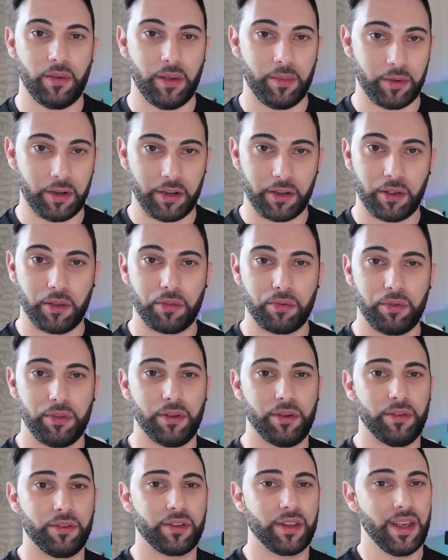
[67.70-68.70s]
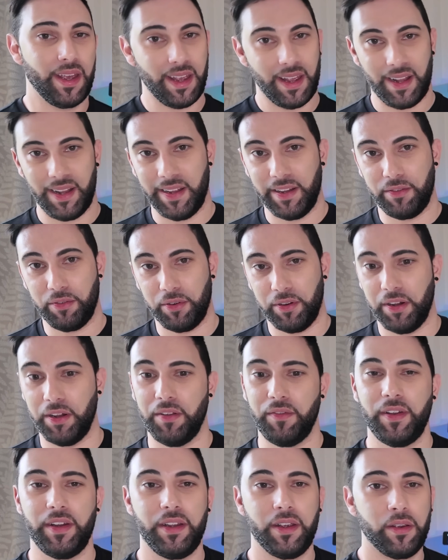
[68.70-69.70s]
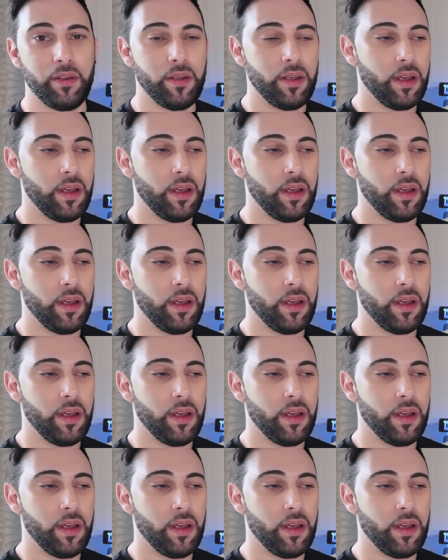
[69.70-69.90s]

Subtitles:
I'm going to go through those later on in the video.